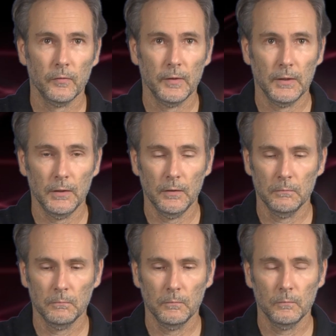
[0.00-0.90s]
the
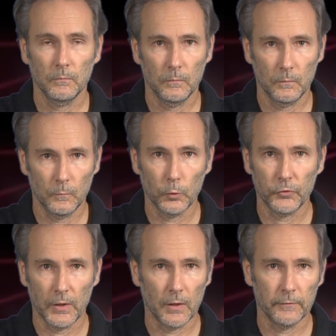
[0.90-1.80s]

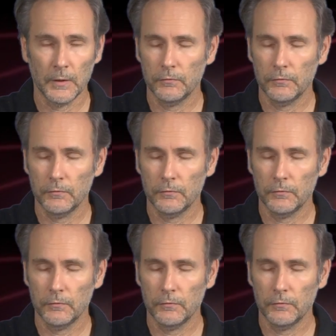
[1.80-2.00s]
roasting oven.